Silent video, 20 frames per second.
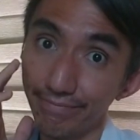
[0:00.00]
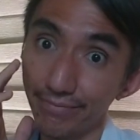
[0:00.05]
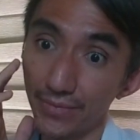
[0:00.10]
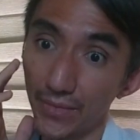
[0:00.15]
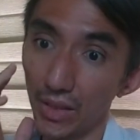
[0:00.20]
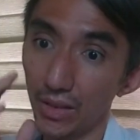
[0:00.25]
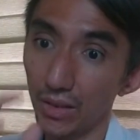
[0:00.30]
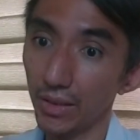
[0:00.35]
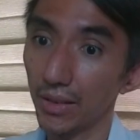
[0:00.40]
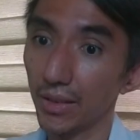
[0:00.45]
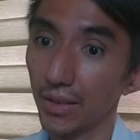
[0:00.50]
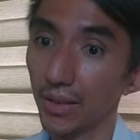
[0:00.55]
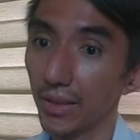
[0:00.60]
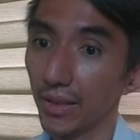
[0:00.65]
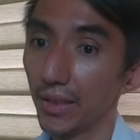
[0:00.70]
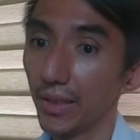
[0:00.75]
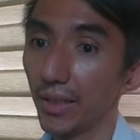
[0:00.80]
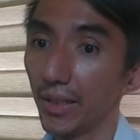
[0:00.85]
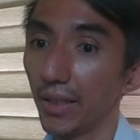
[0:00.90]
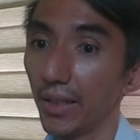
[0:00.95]
No?
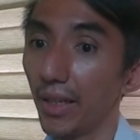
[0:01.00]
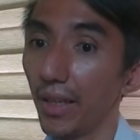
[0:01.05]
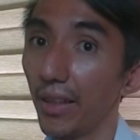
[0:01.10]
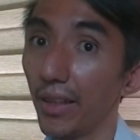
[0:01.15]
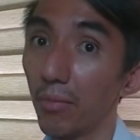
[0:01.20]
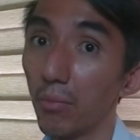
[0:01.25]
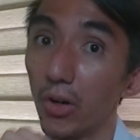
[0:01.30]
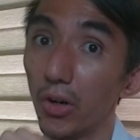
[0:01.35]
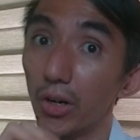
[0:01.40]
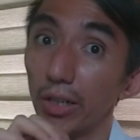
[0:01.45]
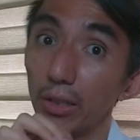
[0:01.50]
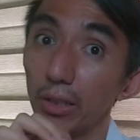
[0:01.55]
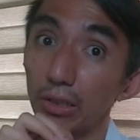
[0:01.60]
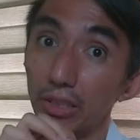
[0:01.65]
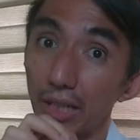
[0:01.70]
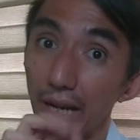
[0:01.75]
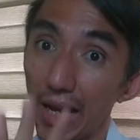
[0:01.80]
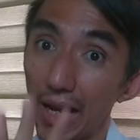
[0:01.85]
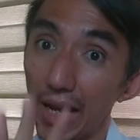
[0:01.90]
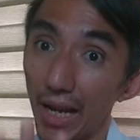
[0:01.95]
The more you
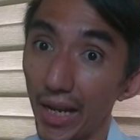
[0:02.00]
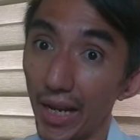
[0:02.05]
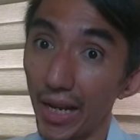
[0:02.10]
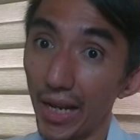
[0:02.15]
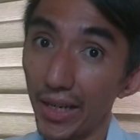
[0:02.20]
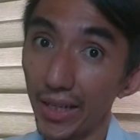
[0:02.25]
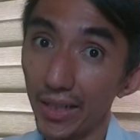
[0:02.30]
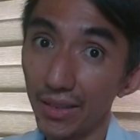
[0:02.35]
shine